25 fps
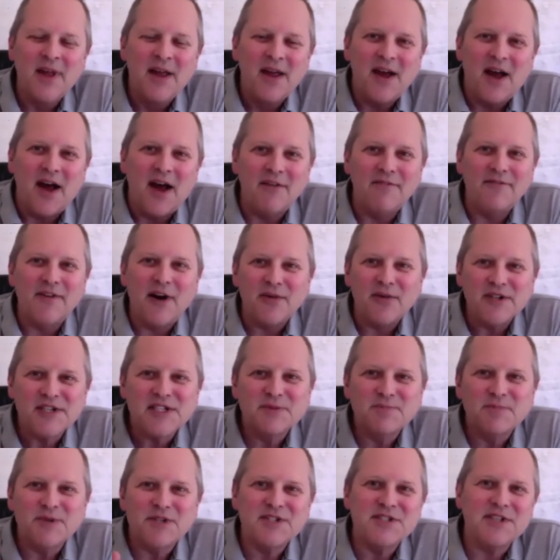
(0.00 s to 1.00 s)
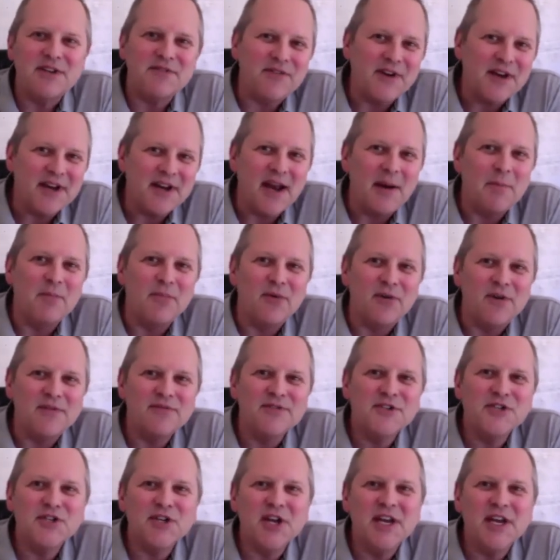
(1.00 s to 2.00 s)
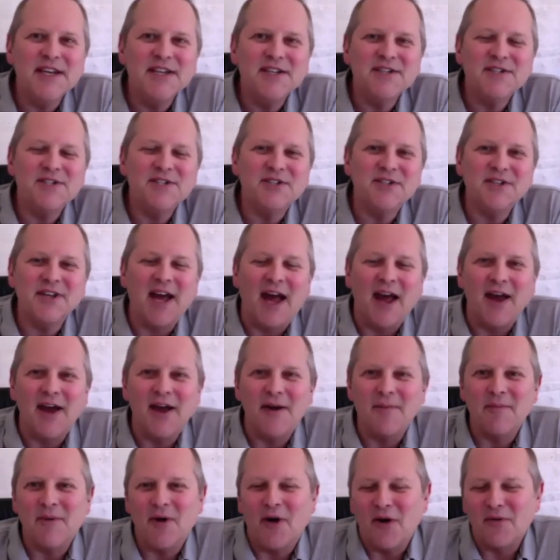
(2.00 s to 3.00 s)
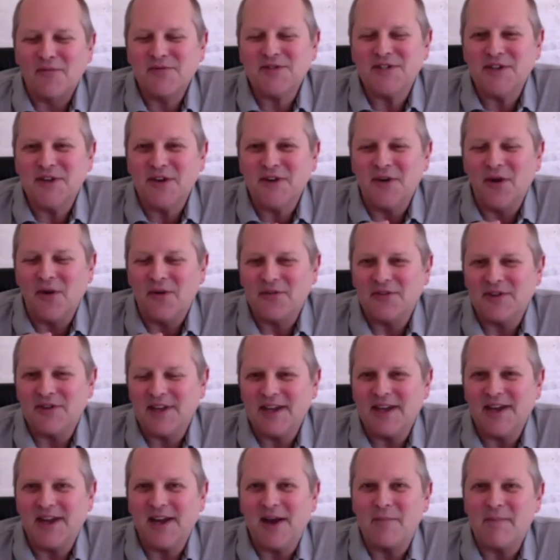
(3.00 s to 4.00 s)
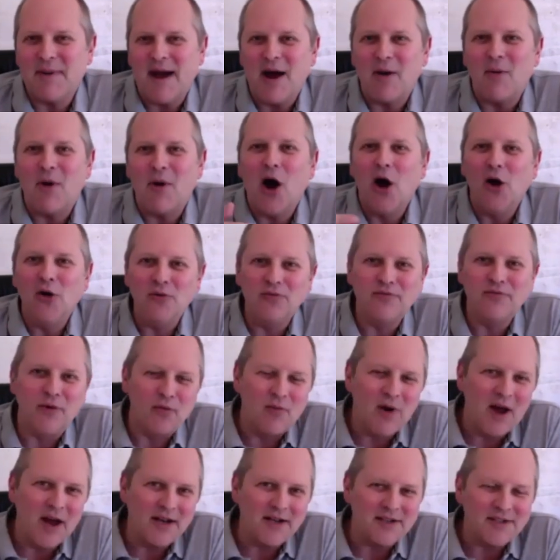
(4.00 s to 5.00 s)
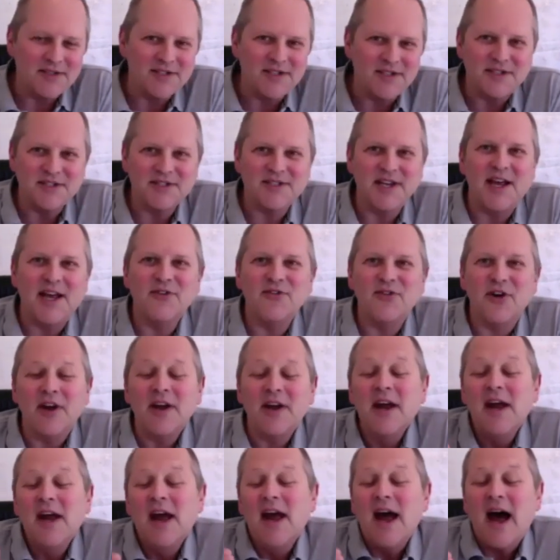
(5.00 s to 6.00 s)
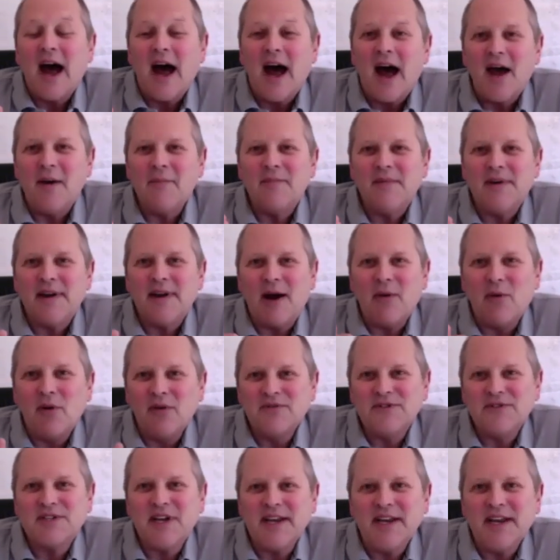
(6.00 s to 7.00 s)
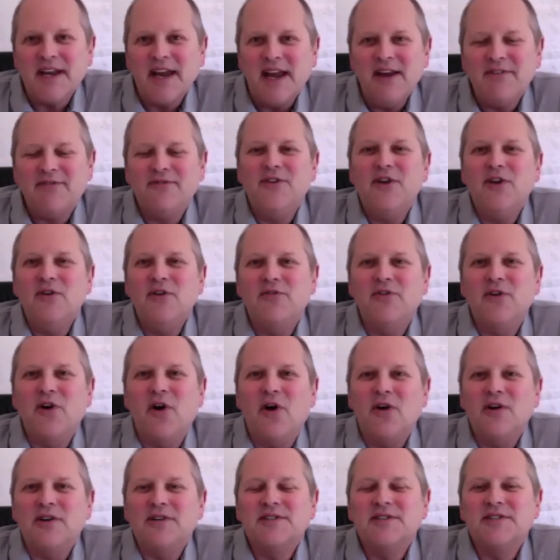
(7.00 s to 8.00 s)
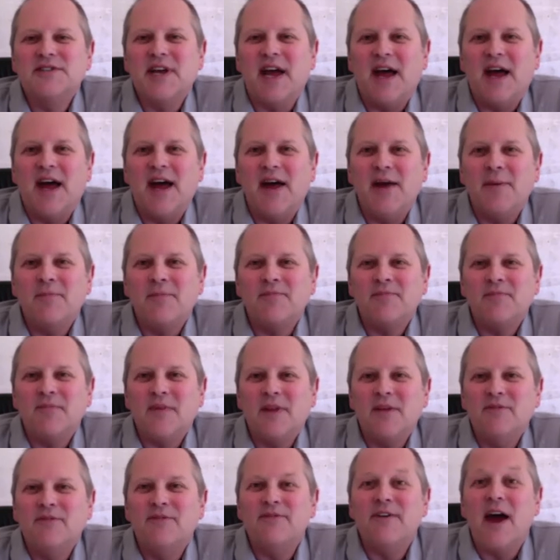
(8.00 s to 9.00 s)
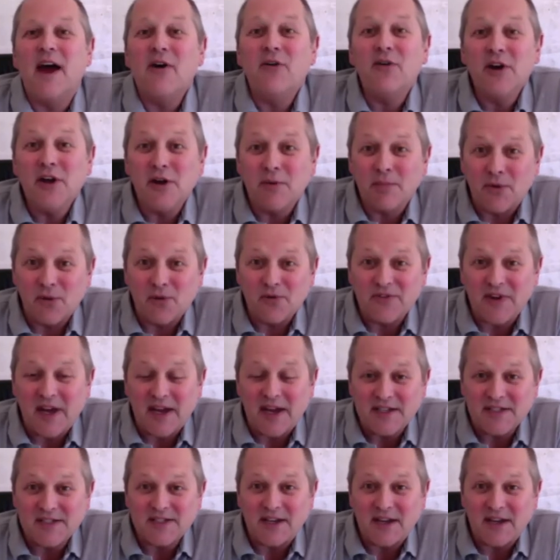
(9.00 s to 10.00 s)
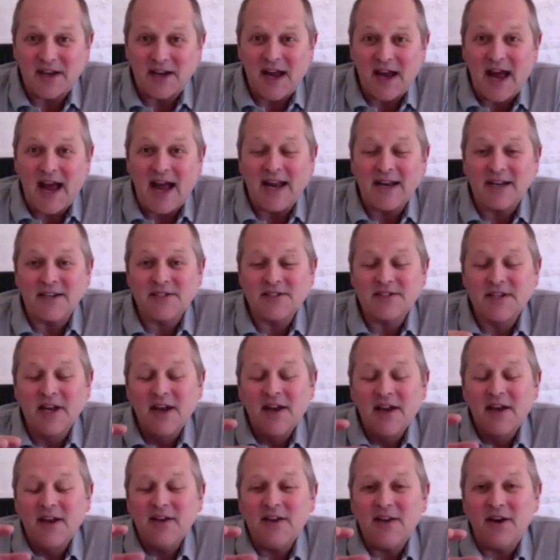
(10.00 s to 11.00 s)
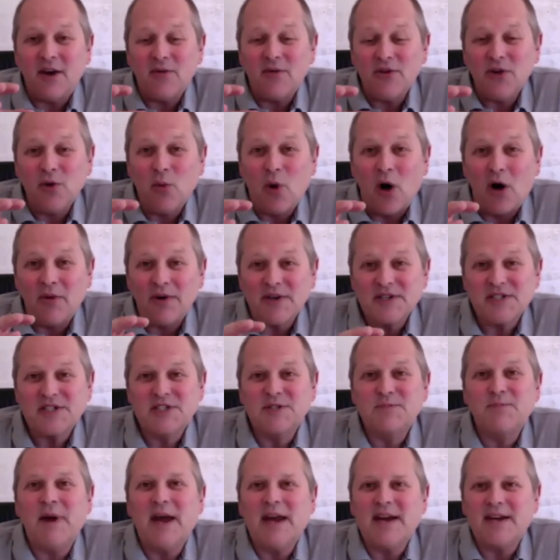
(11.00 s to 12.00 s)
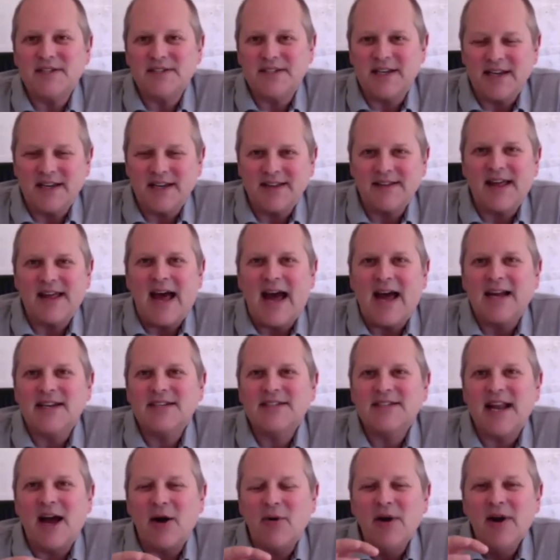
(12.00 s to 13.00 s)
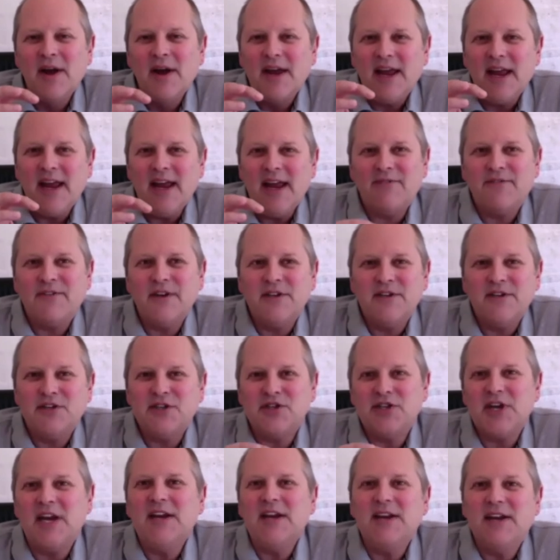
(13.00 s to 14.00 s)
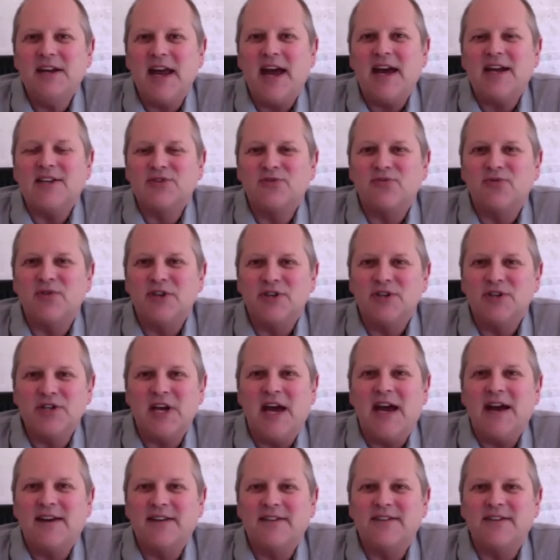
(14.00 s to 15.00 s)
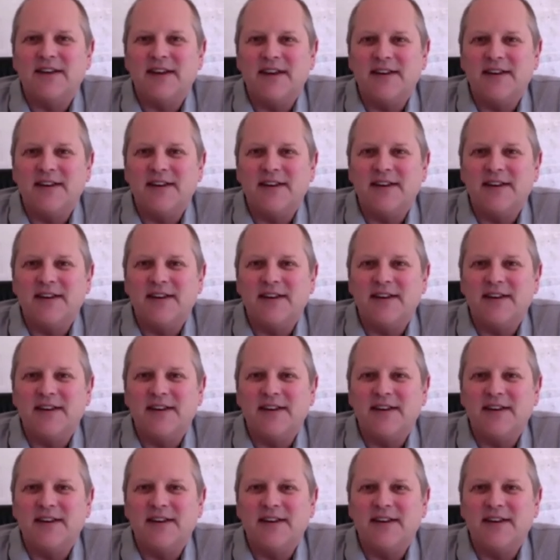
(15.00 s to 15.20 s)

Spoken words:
a very specific number of sheets. Obviously, you're not thinking about overruns, etc. Now, obviously, if you've got variable data and you are inspecting that, now if a sheet gets rejected,